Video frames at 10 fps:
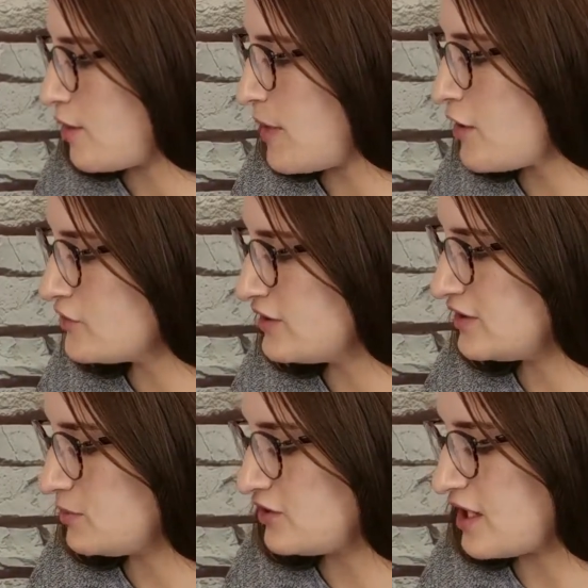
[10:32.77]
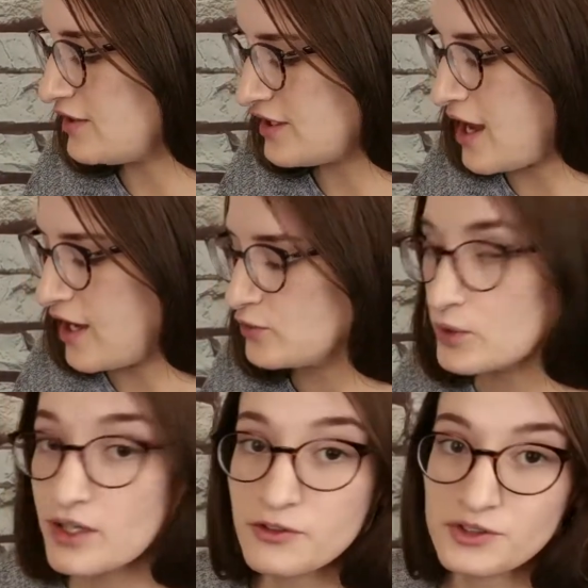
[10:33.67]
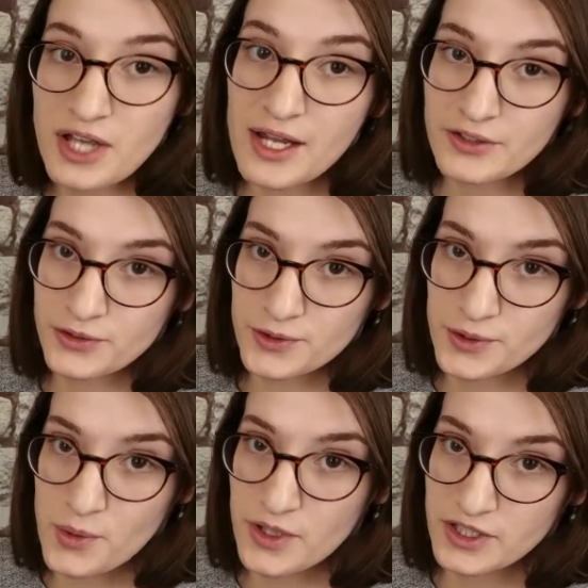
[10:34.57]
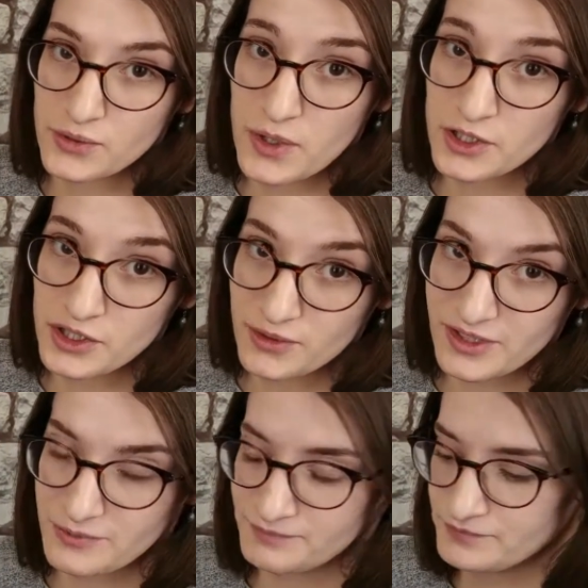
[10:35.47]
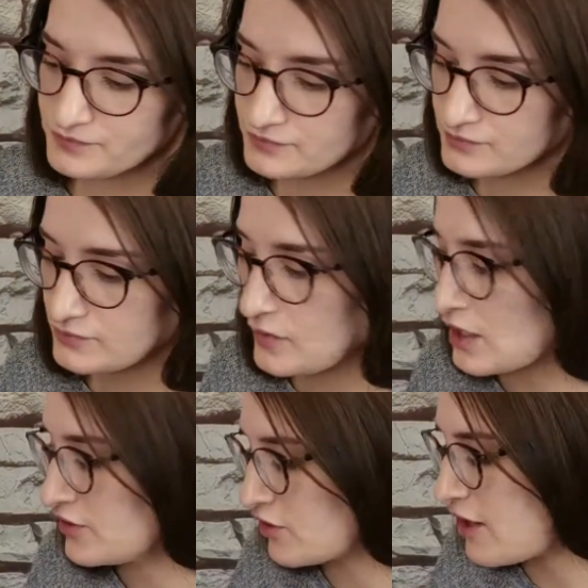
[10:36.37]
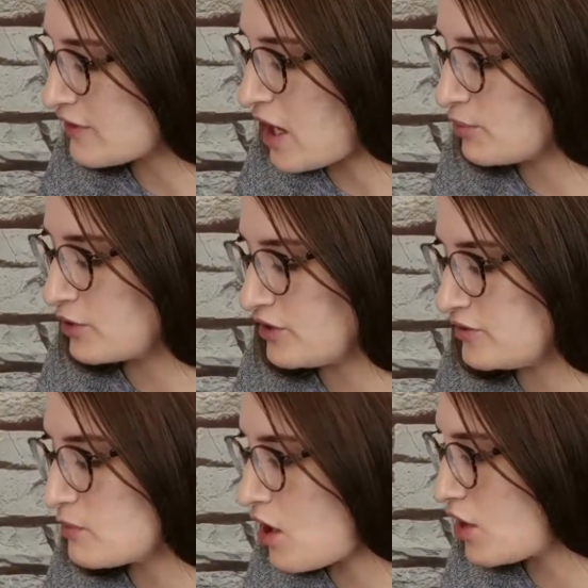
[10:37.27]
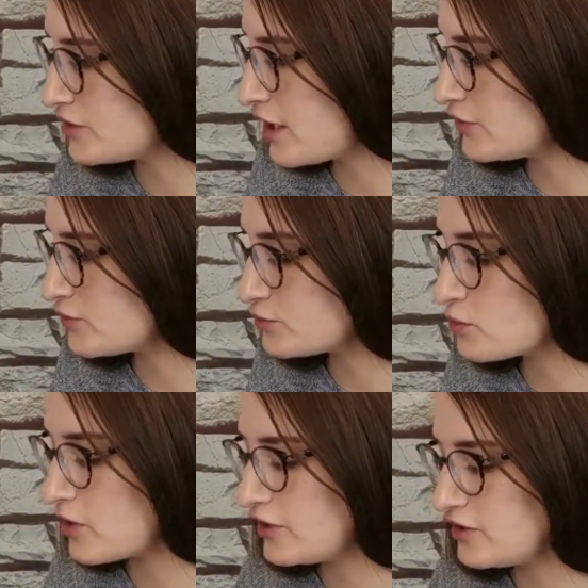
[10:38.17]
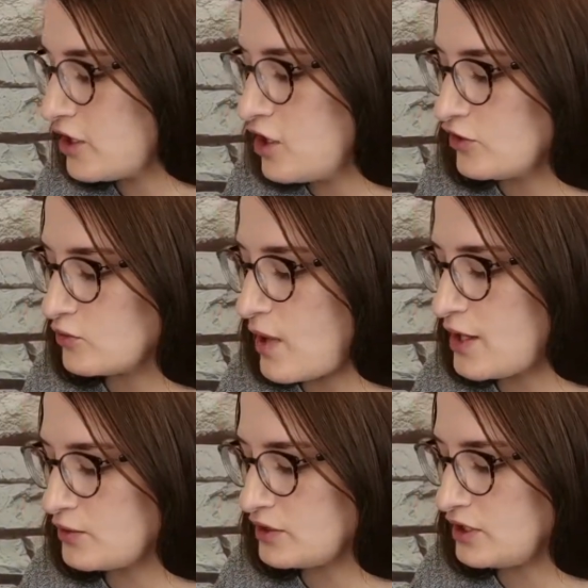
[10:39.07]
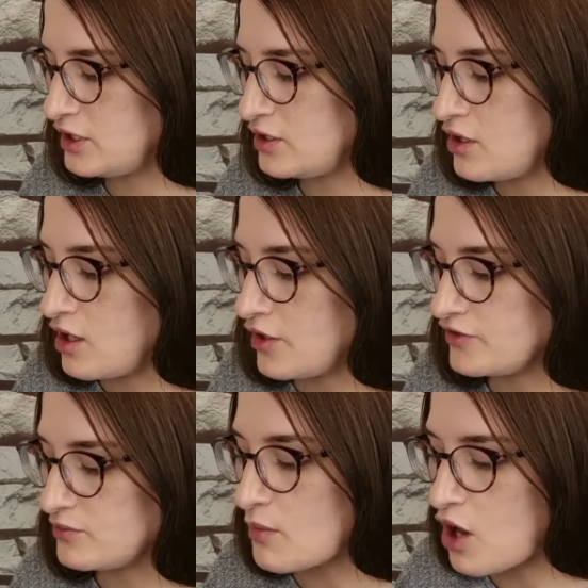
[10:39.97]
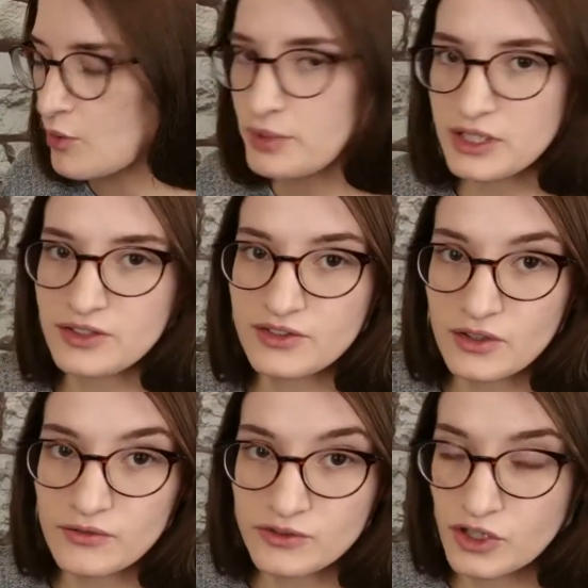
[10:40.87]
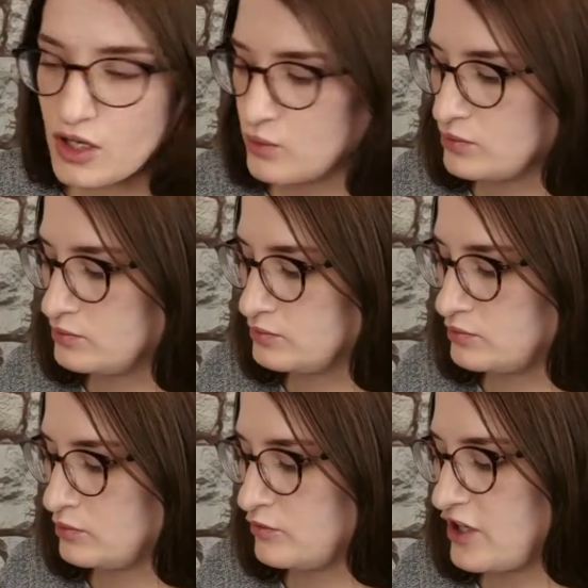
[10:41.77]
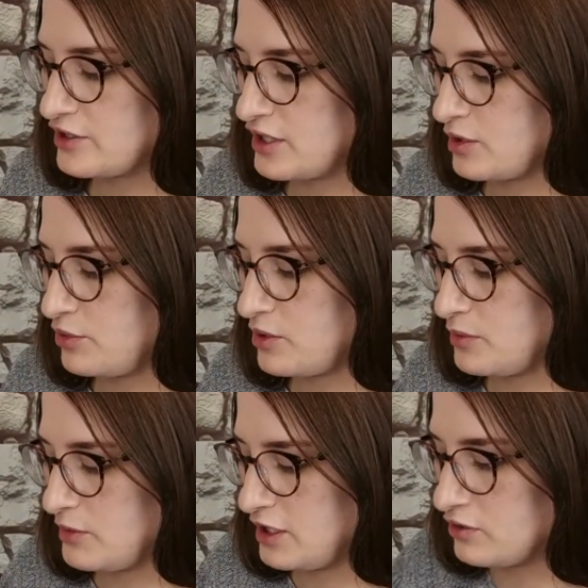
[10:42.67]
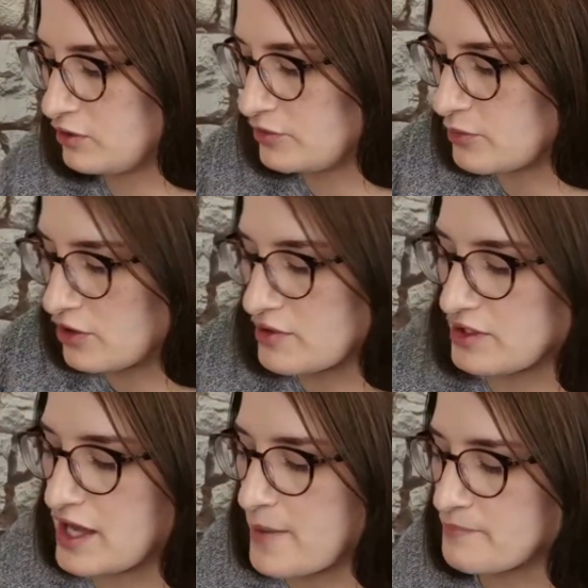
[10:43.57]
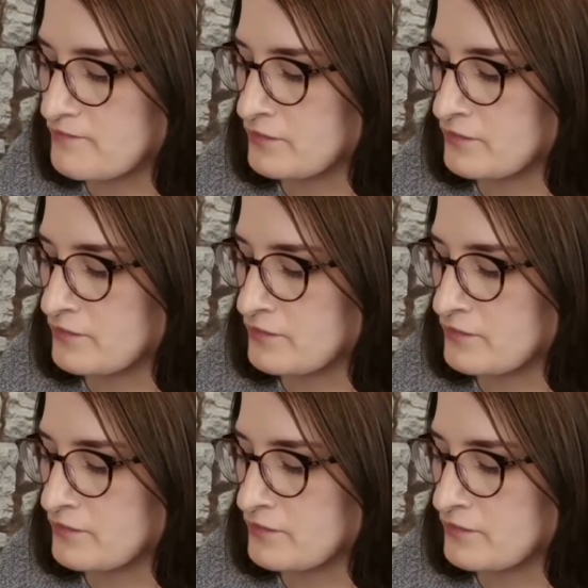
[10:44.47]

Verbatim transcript: about the same size as whatever dinosaur toy you are using. So I've got pretty small dinosaur toys, so I only need a small piece of dough. In fact, I could probably make it a little smaller than that.